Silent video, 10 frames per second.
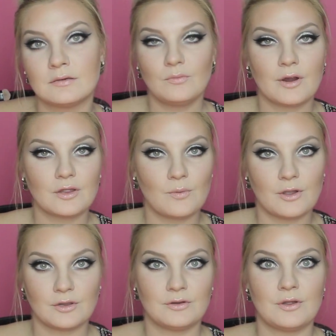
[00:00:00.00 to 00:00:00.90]
where you
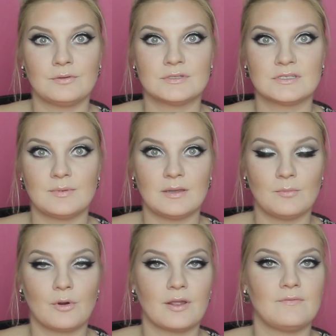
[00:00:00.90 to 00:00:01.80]
want your nose to be
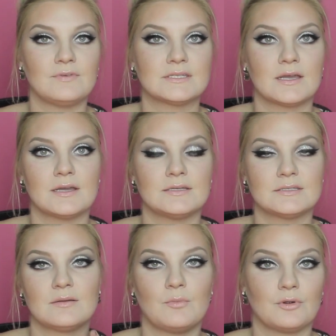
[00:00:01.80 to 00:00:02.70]
more
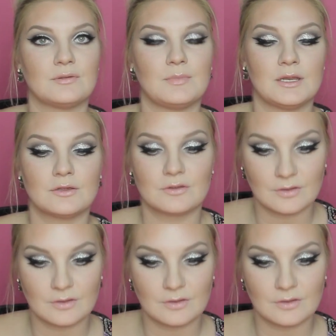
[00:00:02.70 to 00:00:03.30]
emphasized and more diminished.